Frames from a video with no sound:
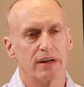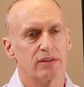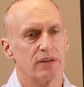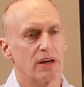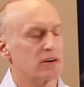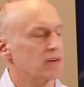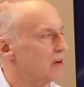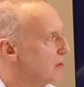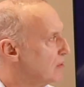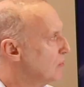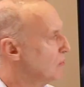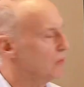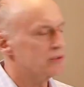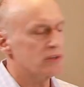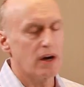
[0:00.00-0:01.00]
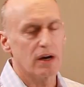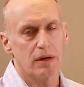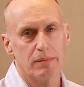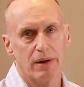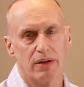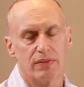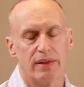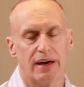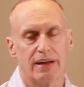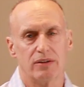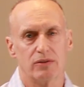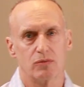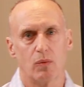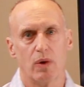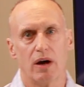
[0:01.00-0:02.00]
etc. We'll talk about that
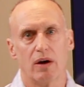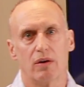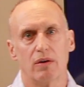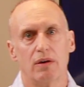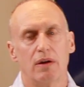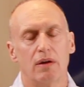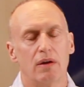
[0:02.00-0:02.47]
as well.